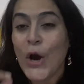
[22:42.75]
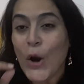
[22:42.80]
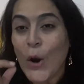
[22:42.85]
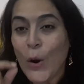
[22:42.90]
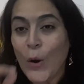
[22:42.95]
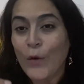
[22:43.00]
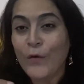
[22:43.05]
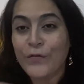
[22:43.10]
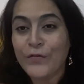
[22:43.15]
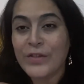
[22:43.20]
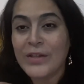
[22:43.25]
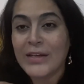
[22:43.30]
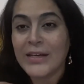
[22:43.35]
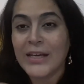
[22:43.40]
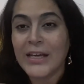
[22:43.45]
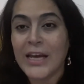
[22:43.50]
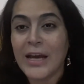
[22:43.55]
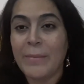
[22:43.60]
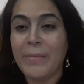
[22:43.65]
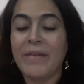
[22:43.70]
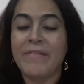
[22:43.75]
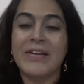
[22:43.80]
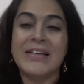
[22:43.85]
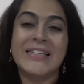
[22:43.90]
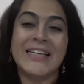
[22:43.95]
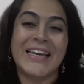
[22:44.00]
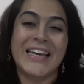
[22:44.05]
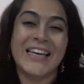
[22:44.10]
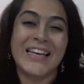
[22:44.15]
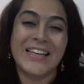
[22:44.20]
of the EMF and
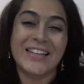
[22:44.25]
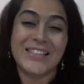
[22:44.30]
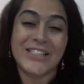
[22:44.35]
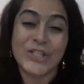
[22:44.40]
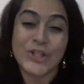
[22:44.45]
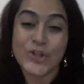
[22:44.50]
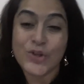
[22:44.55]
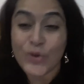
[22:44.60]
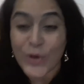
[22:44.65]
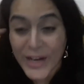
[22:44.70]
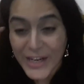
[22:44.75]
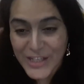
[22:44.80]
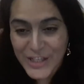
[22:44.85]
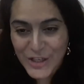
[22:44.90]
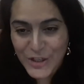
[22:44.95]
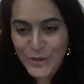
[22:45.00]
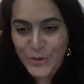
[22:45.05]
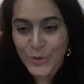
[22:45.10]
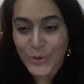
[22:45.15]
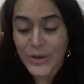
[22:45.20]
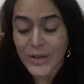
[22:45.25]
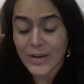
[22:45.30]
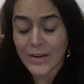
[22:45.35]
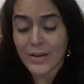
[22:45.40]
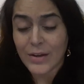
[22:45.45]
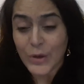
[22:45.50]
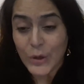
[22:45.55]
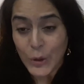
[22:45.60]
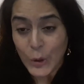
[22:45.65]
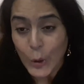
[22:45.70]
taking it straight into
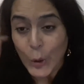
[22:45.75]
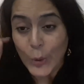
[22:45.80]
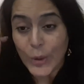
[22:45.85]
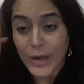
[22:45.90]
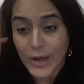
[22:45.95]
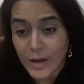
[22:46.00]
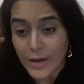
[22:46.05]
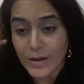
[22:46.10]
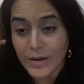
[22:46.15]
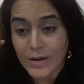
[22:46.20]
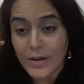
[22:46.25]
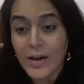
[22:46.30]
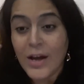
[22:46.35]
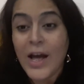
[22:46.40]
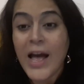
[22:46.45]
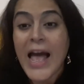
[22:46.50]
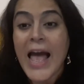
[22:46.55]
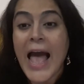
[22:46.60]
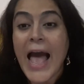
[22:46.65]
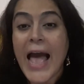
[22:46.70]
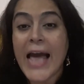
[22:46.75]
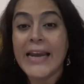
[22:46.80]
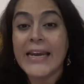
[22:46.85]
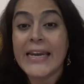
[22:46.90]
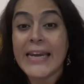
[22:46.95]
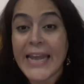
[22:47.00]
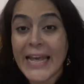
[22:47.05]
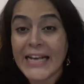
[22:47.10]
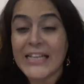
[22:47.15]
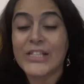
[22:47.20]
your ear
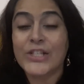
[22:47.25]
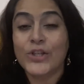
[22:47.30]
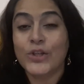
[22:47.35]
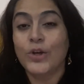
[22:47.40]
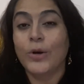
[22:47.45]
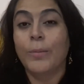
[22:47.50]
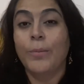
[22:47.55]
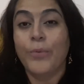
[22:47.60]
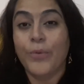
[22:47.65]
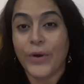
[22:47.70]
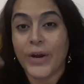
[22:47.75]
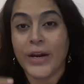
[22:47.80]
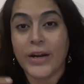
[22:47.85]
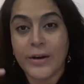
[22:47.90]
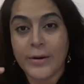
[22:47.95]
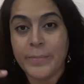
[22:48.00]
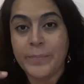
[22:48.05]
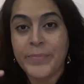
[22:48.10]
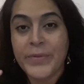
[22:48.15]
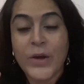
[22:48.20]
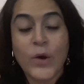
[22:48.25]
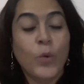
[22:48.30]
and next to your brain,